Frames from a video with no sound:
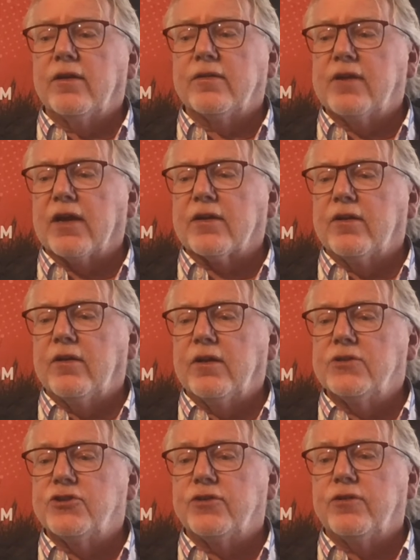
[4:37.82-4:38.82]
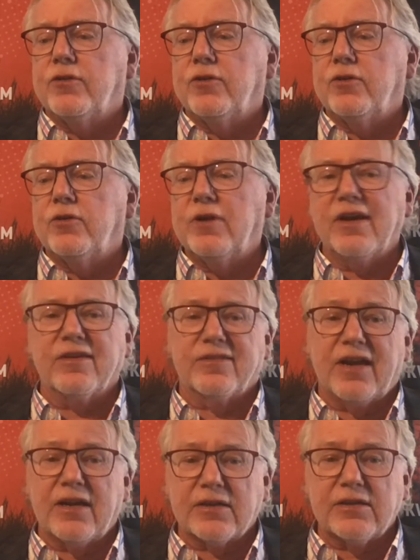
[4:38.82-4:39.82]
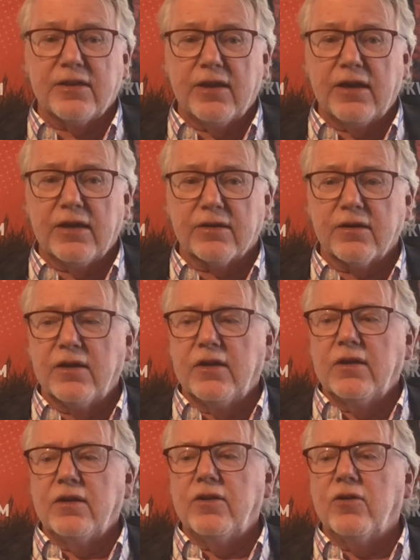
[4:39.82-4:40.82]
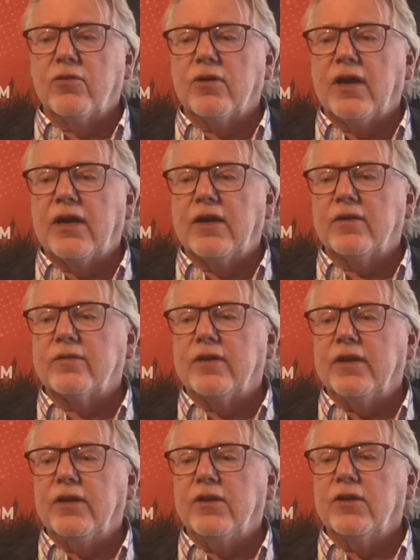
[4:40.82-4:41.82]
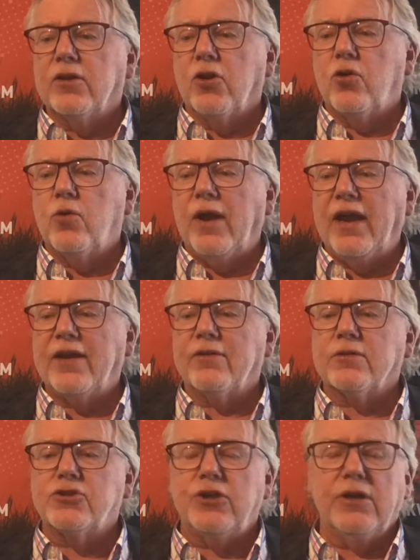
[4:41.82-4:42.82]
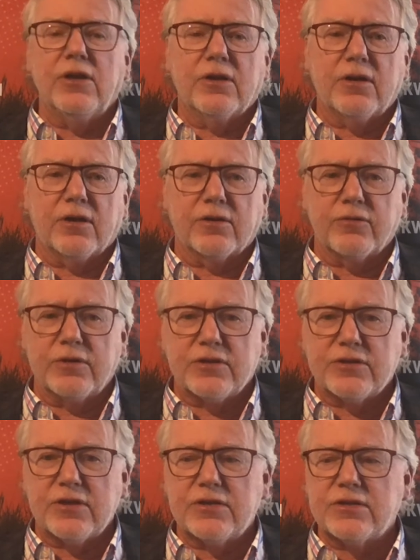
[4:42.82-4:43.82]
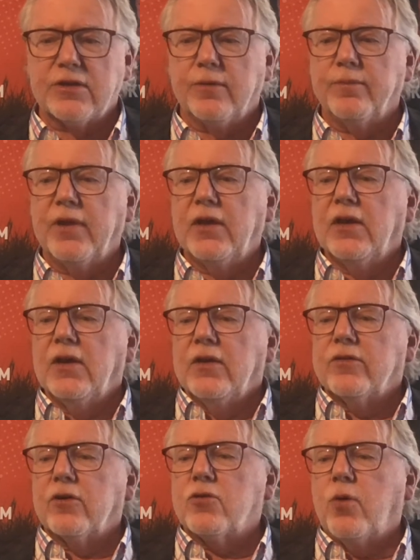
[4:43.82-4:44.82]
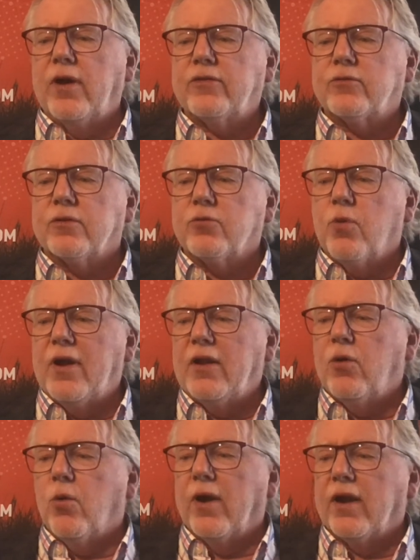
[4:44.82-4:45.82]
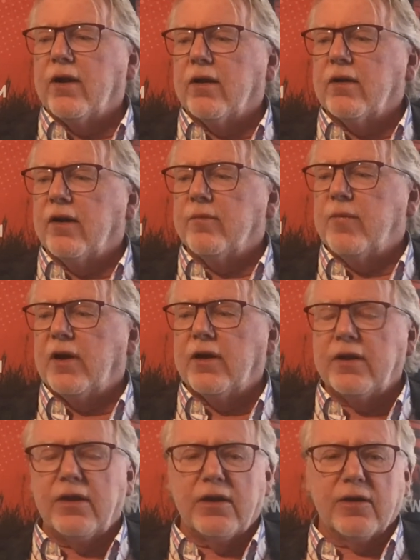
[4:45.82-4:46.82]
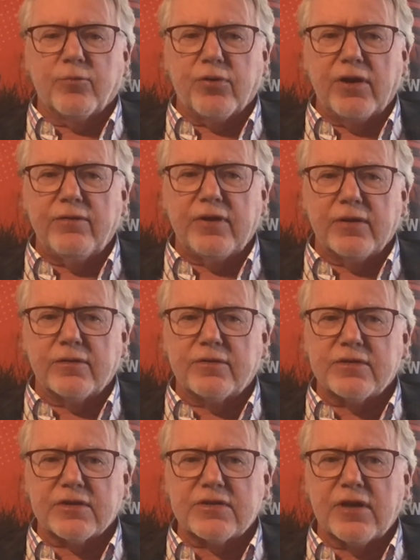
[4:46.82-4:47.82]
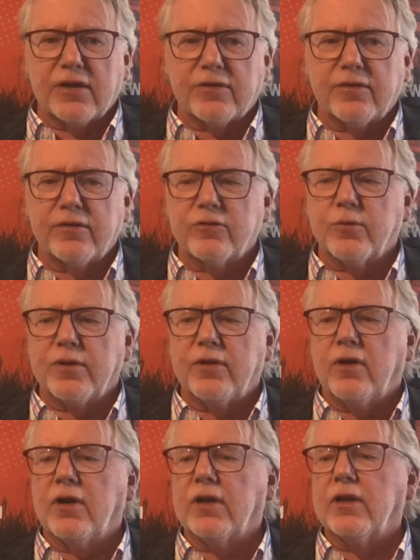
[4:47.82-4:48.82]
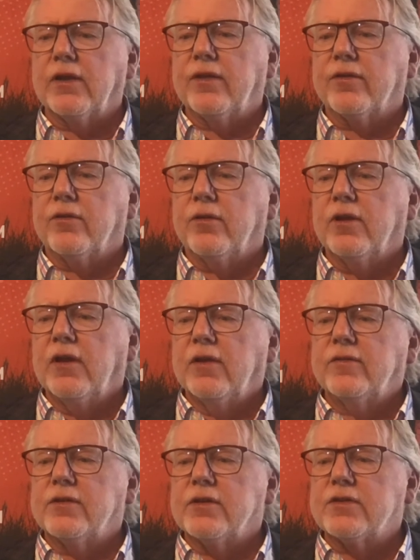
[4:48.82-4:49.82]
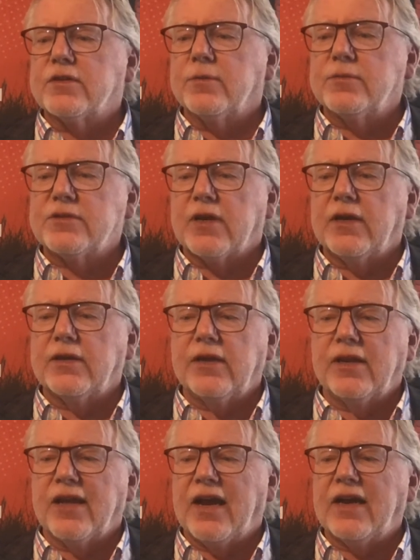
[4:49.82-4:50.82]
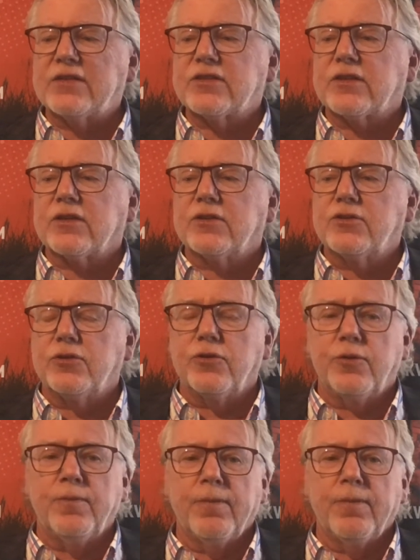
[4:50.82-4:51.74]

a technology to do exactly that, known as the low energy cartridge system. So Quest was well aware of my previous successes with non lethal systems, and it asked to